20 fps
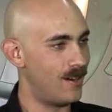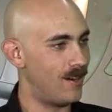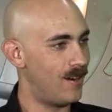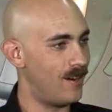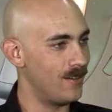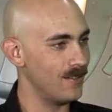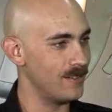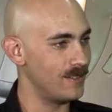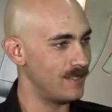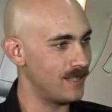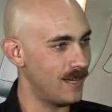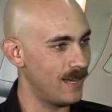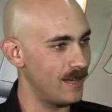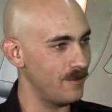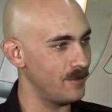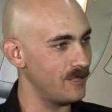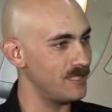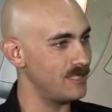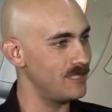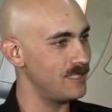all the
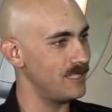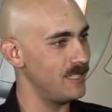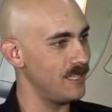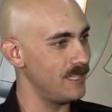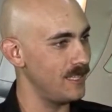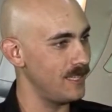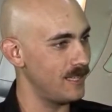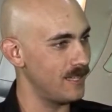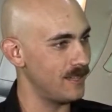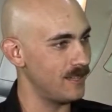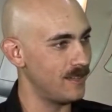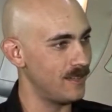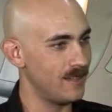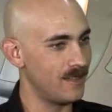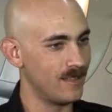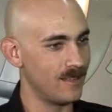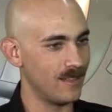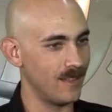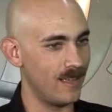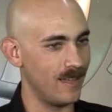time, and seeing
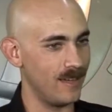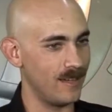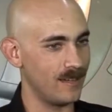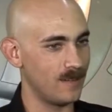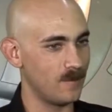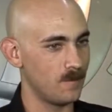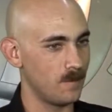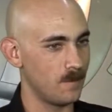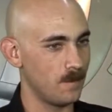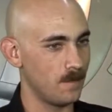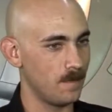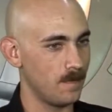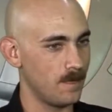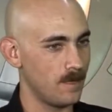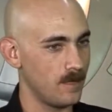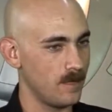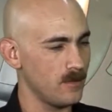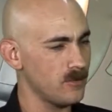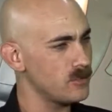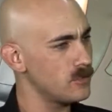
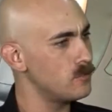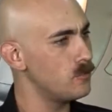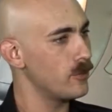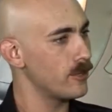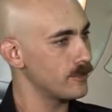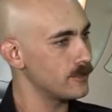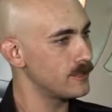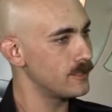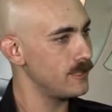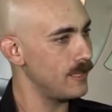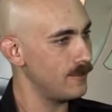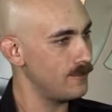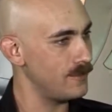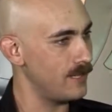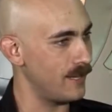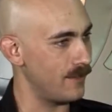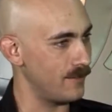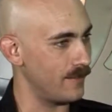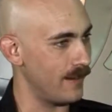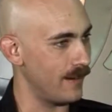there's some weird stuff
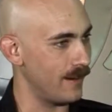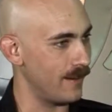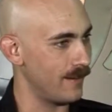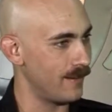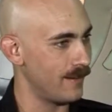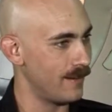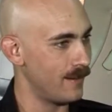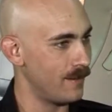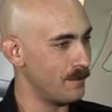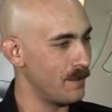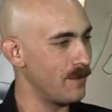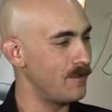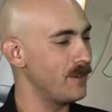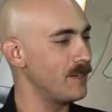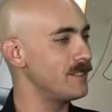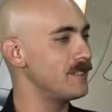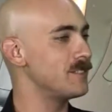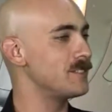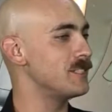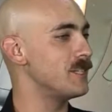down there, but I felt
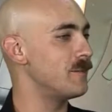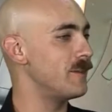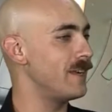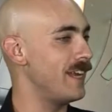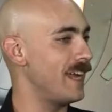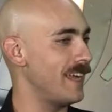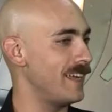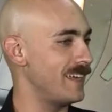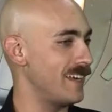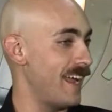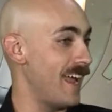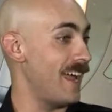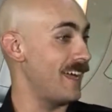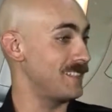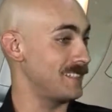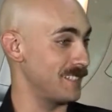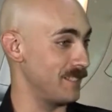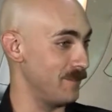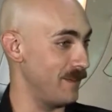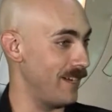like there was nobody I could
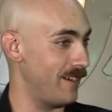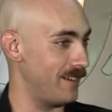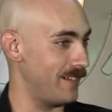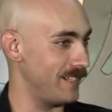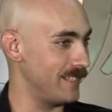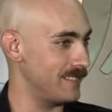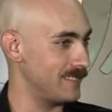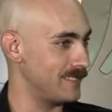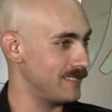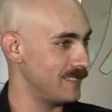ask about it.